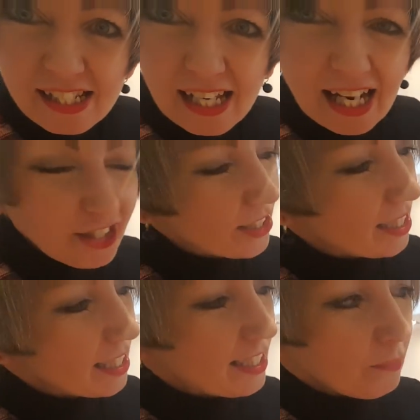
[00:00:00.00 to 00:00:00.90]
sashes
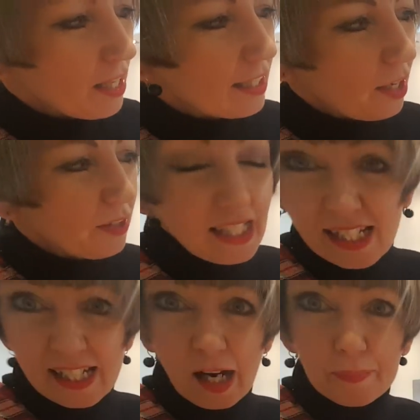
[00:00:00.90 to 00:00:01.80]
at the time. Now, this
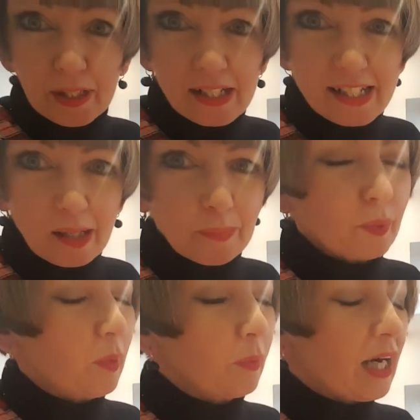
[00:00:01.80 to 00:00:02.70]
isn't a Burns
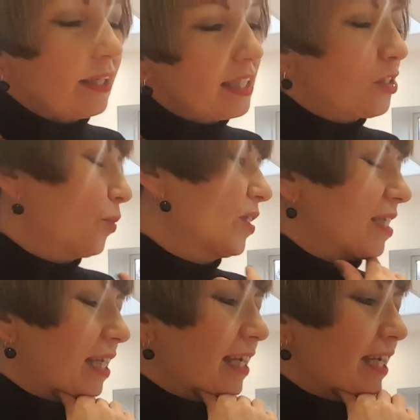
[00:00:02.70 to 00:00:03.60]
supper we were at. This
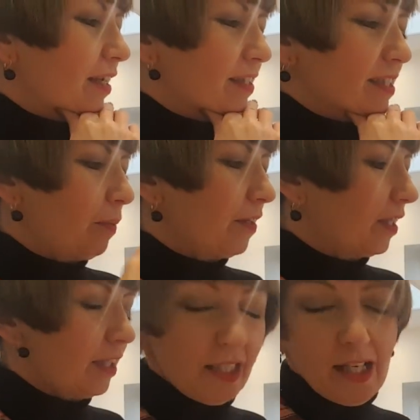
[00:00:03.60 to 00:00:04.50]
was some
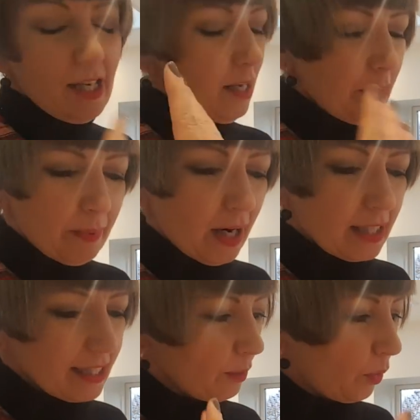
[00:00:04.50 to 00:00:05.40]
other
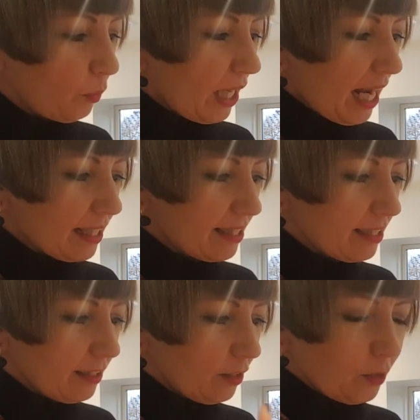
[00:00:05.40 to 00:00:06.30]
party where we had
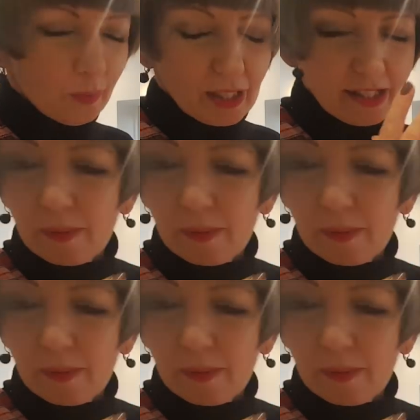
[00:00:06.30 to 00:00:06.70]
to wear